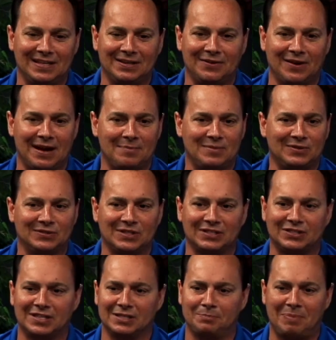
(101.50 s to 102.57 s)
great
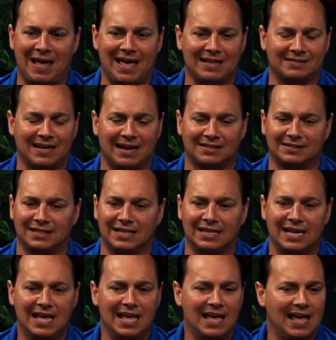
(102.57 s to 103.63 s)
musician. His band's excellent,
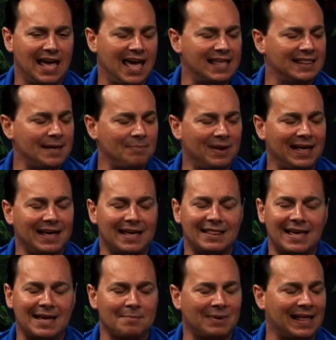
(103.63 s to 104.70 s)
and they play. They
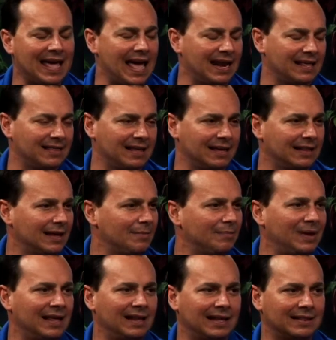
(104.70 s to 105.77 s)
can play anything. They can
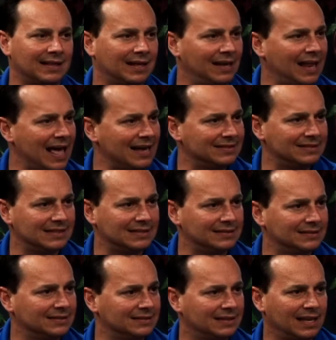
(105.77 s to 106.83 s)
play like the
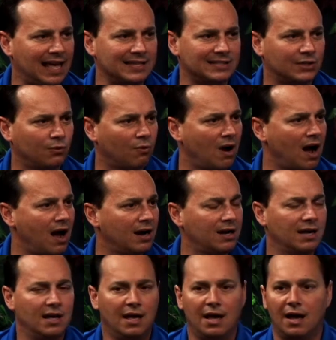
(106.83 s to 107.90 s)
classics, classic okay. rock.
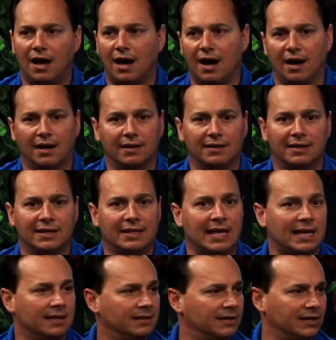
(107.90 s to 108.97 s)
Uh, they,
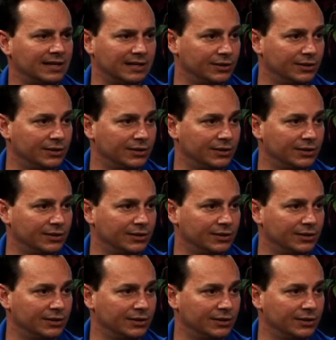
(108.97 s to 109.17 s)
they can